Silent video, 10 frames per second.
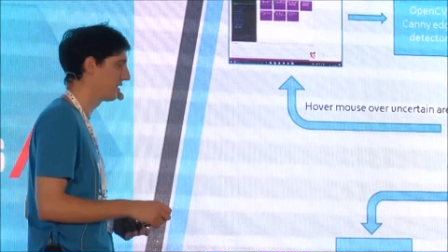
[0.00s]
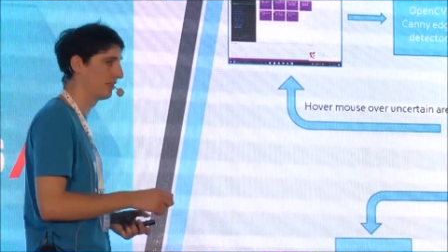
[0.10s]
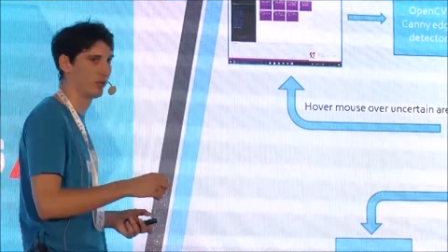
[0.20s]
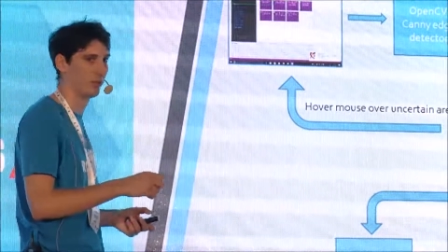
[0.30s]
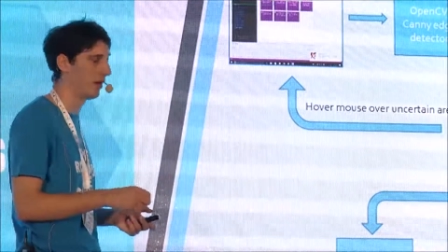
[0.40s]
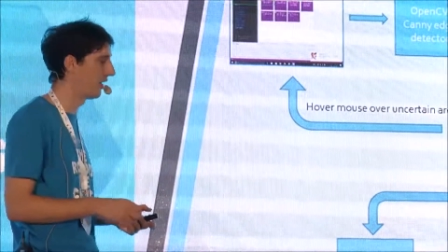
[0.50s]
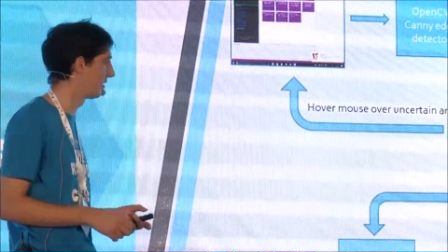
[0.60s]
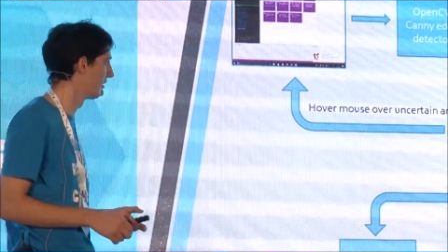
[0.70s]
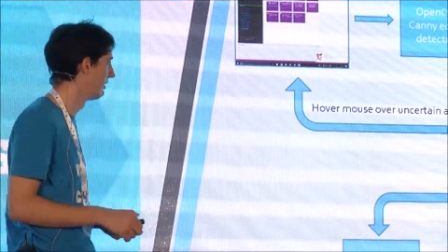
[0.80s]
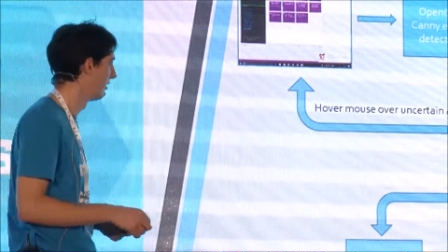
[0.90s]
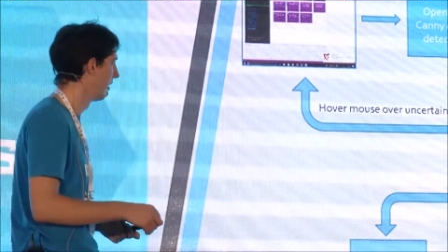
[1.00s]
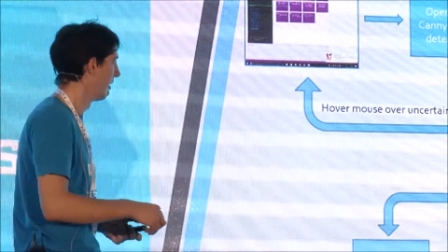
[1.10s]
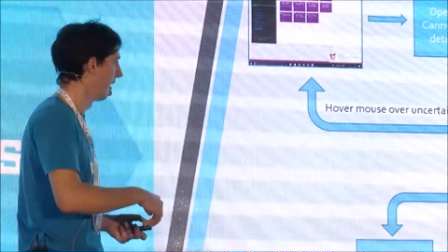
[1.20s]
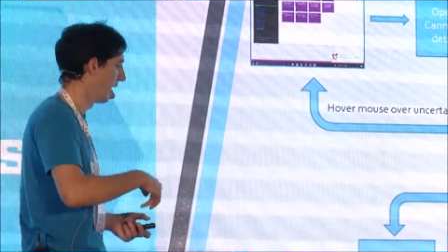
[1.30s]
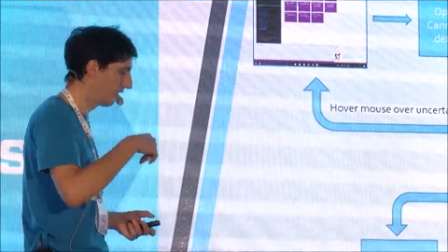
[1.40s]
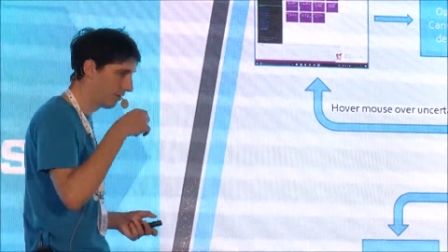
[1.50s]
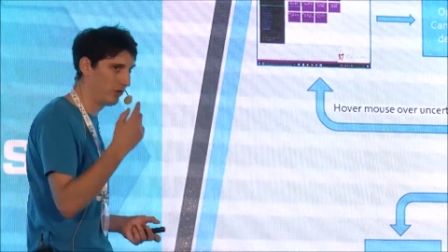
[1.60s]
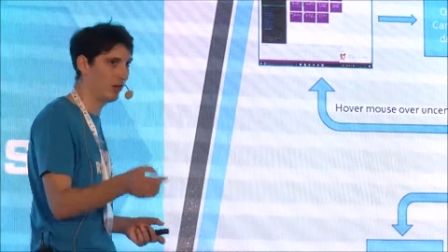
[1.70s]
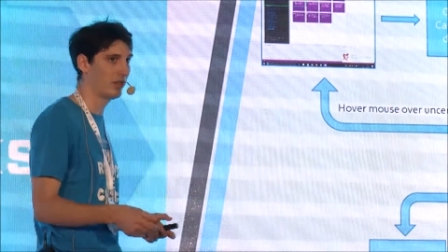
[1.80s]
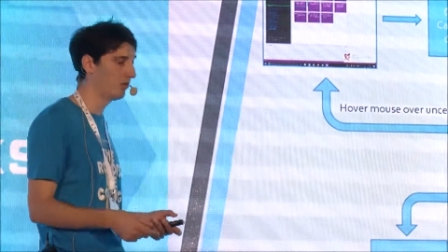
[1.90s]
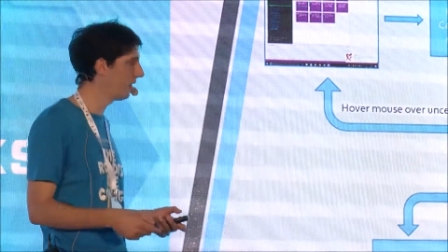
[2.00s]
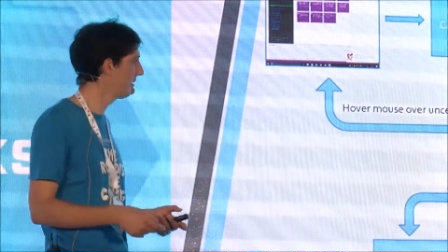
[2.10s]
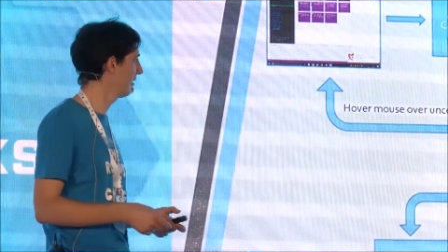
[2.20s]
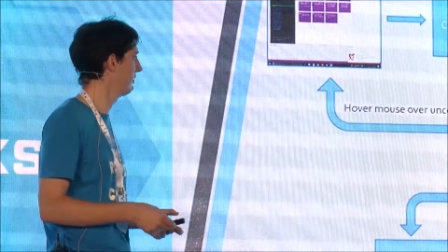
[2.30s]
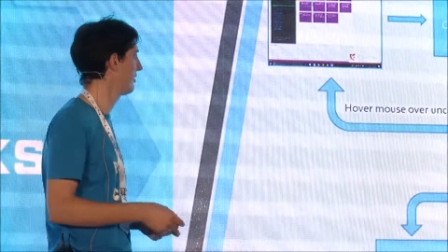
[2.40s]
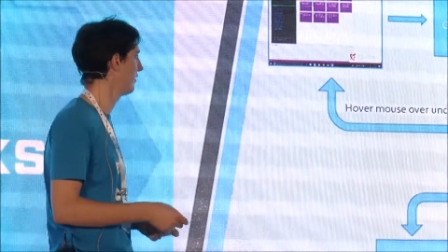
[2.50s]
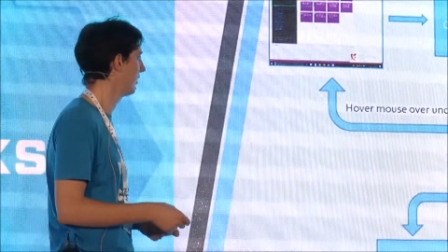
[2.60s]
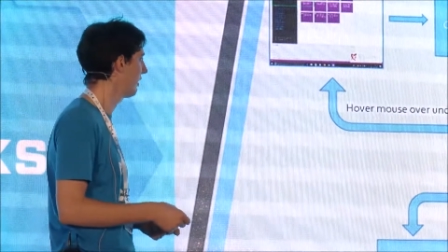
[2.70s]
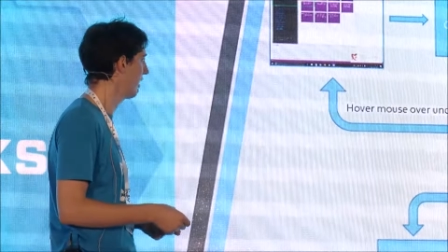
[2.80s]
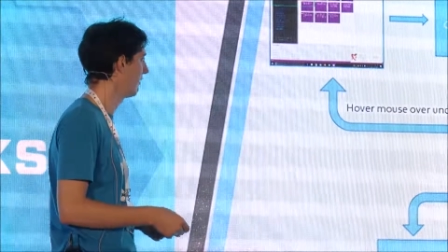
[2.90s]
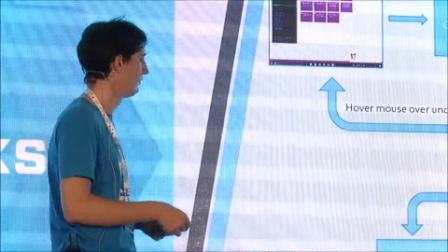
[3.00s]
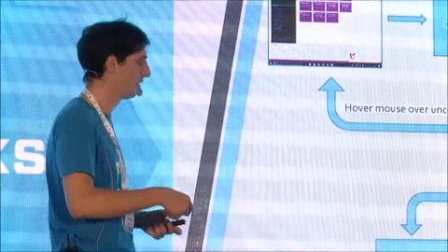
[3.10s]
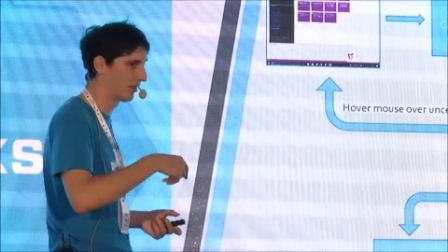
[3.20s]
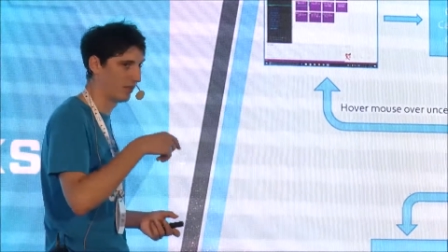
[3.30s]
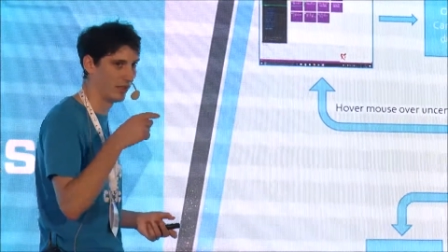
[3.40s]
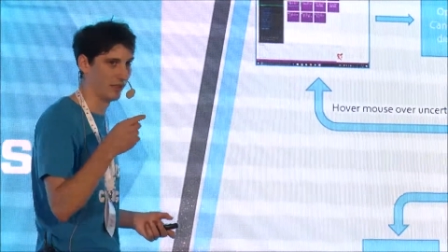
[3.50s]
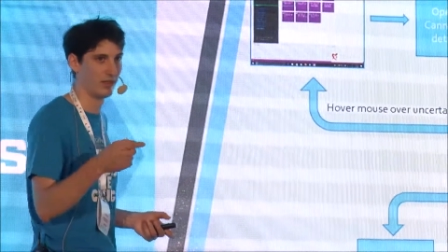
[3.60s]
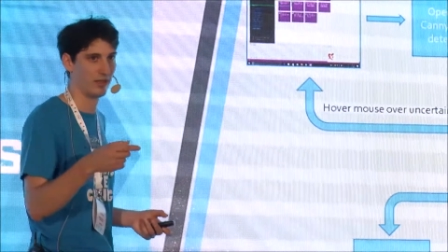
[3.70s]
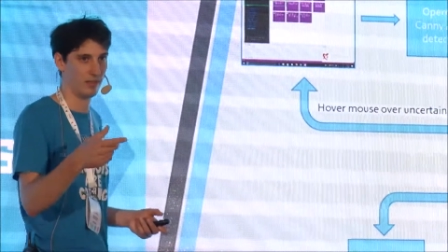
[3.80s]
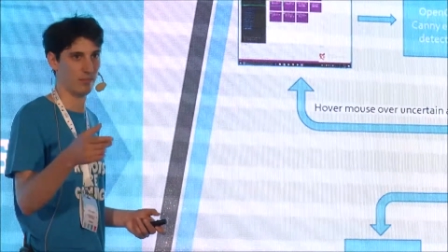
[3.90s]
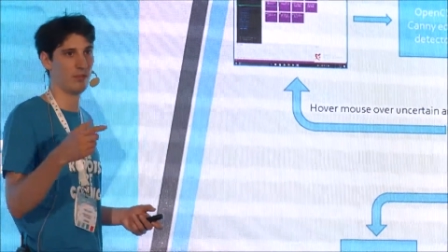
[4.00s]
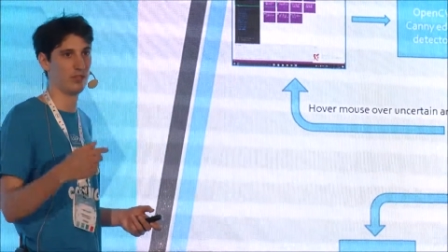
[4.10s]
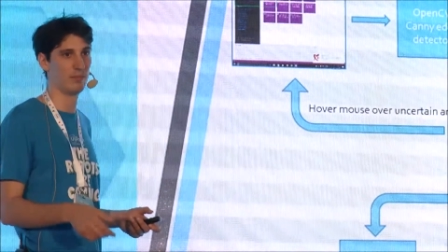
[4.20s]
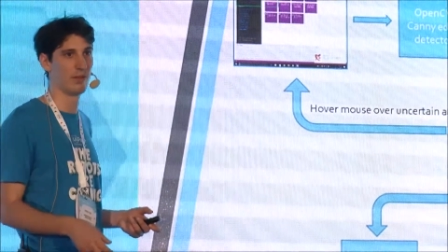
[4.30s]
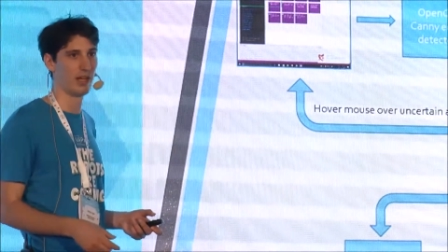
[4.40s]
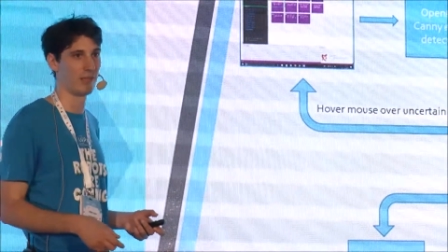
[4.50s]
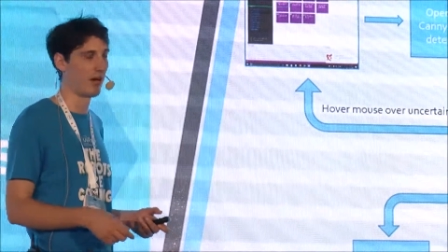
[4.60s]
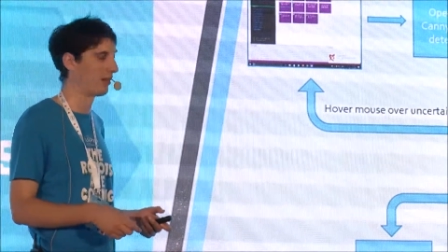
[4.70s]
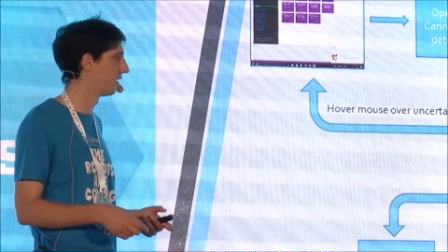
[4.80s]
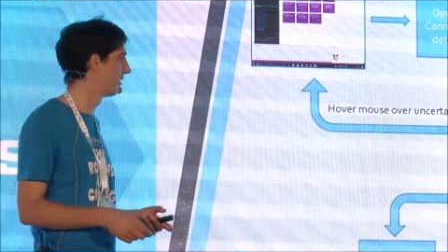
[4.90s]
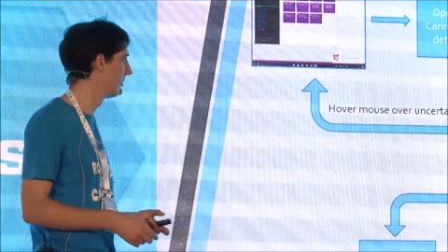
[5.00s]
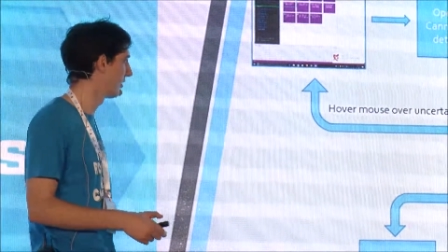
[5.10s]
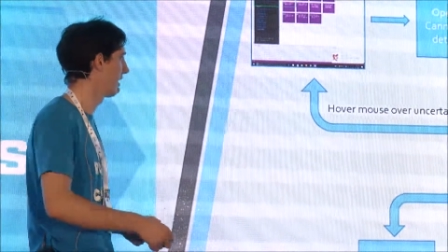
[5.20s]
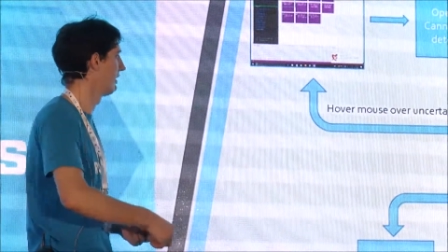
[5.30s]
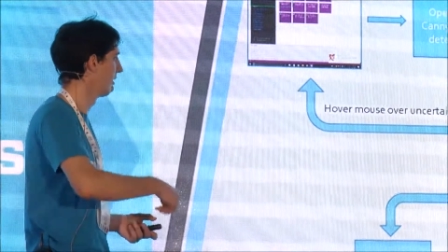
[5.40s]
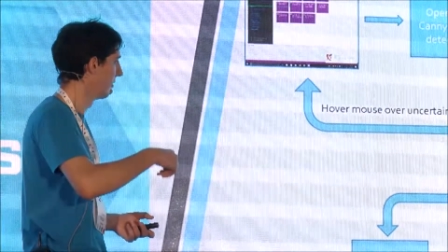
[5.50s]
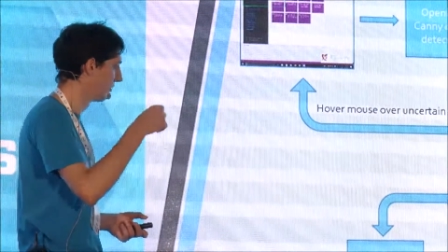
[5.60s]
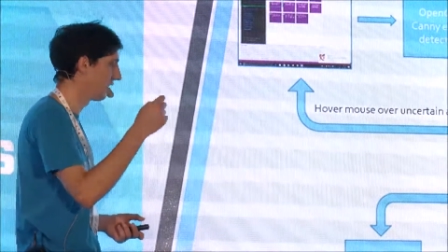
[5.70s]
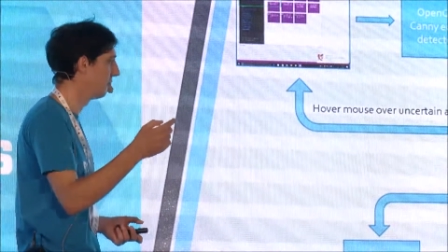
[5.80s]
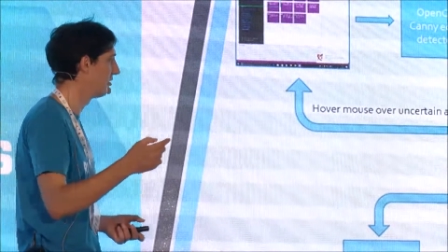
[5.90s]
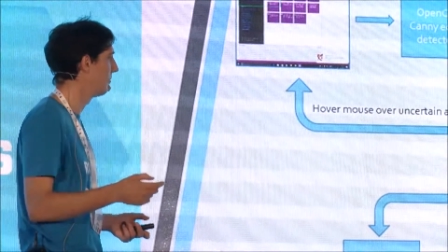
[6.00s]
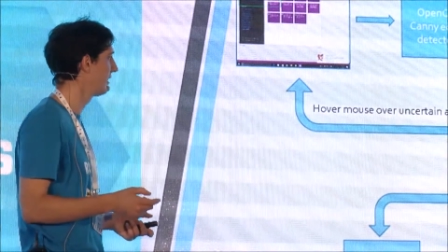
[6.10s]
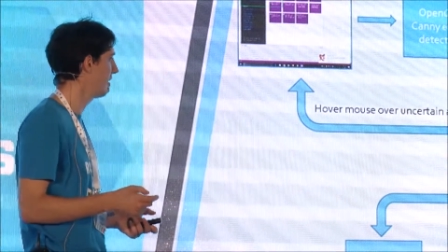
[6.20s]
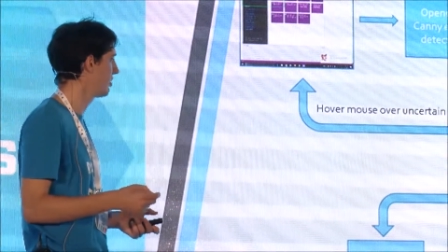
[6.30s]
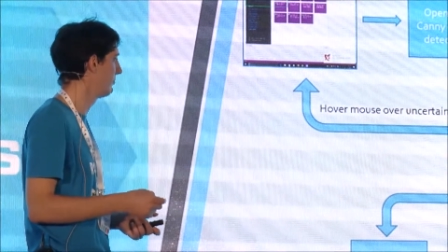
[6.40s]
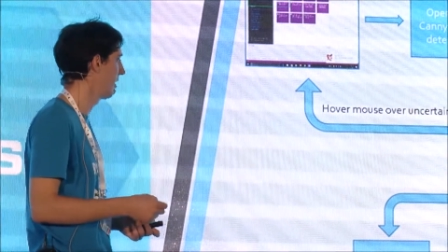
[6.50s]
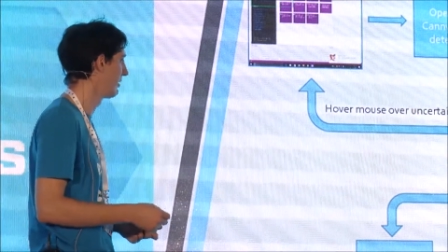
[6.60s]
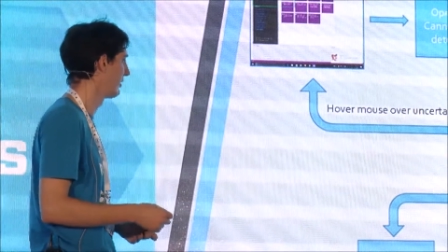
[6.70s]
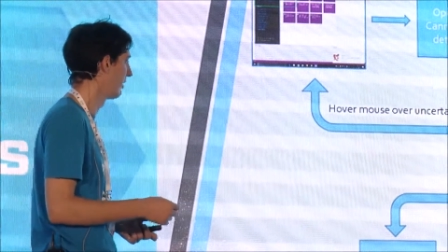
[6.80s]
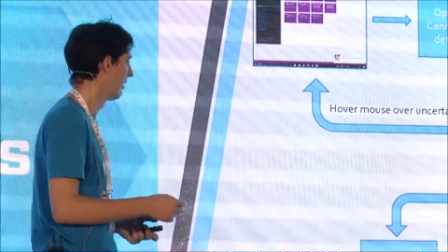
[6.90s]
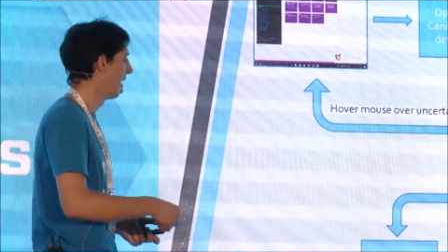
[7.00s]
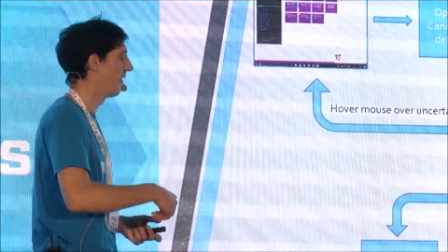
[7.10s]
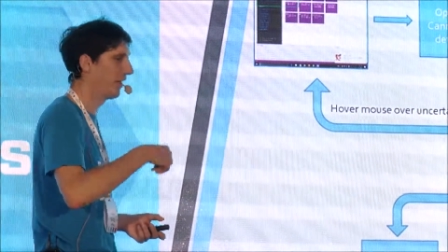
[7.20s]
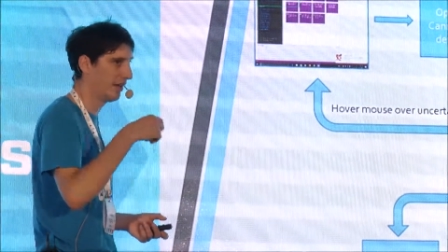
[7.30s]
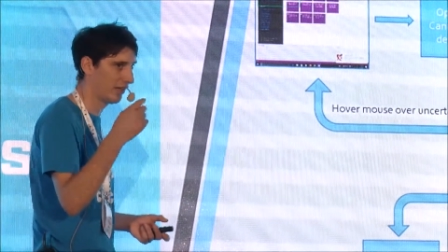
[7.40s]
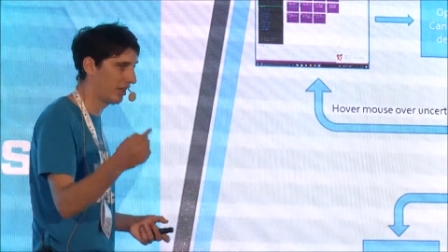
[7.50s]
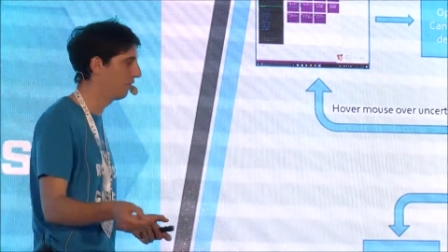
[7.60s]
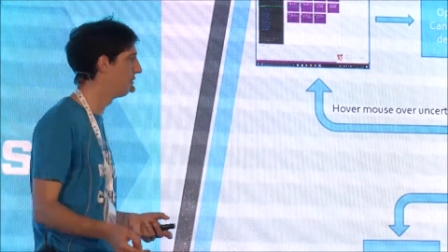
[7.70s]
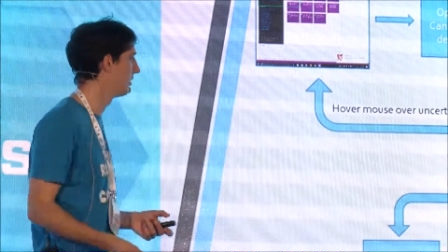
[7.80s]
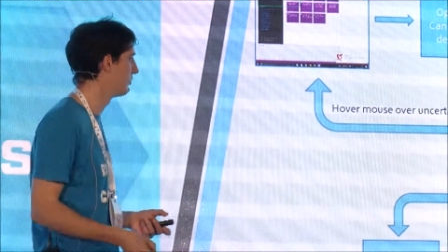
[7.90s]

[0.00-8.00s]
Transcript: the 2 button, and you are doing this again for the multiplying button. Okay, the multiplication button, and then again for the 2